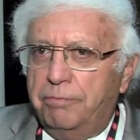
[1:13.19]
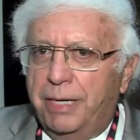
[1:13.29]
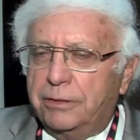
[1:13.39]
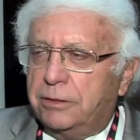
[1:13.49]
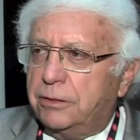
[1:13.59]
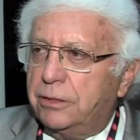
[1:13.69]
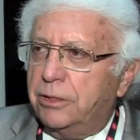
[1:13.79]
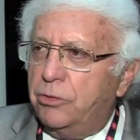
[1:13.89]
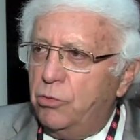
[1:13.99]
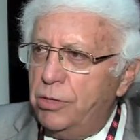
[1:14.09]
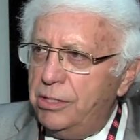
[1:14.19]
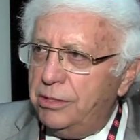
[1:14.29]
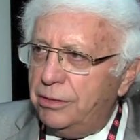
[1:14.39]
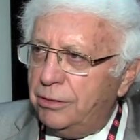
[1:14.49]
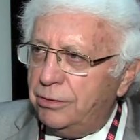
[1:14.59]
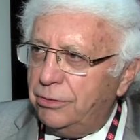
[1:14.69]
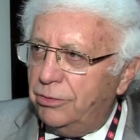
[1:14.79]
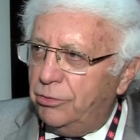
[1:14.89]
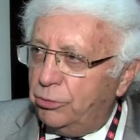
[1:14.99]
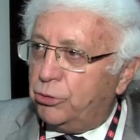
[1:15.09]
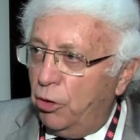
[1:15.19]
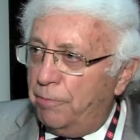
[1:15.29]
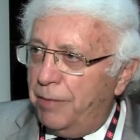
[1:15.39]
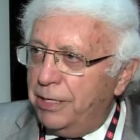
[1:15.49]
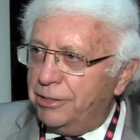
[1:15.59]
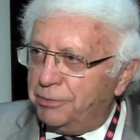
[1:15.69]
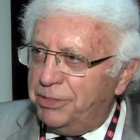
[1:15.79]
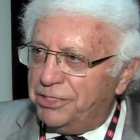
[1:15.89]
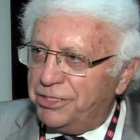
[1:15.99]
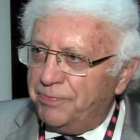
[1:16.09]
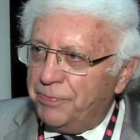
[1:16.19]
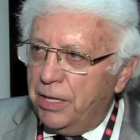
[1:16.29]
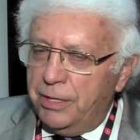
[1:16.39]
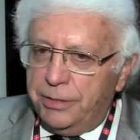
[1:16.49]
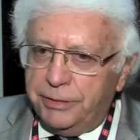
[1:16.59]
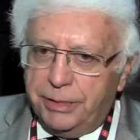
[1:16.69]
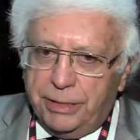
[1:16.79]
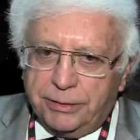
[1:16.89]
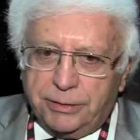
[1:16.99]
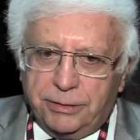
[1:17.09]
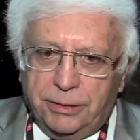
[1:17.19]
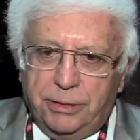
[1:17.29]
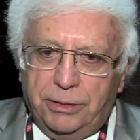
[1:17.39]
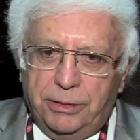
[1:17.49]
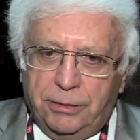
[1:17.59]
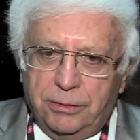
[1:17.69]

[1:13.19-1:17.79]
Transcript: But you saw my speech that